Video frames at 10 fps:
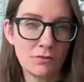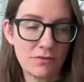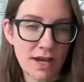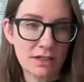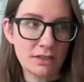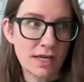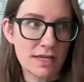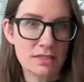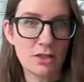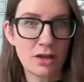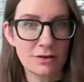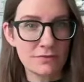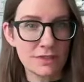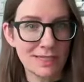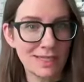finalize a lot
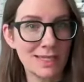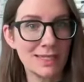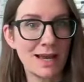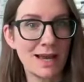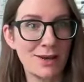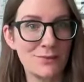of the